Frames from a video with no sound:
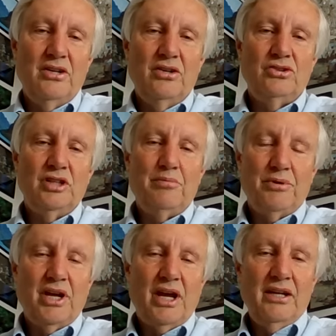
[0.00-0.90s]
usually
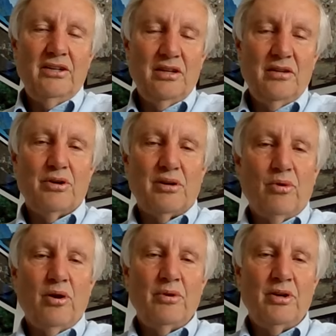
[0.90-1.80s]
pertaining to the Book of
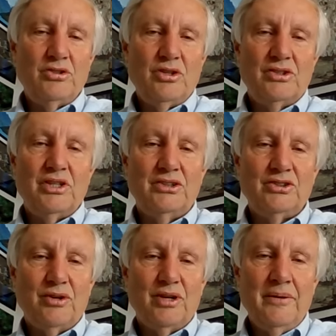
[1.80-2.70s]
Mormon or church
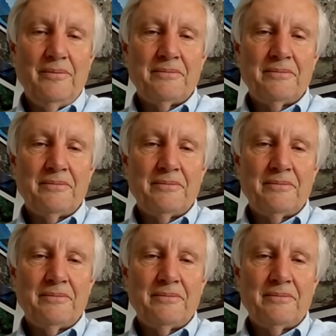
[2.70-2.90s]
history,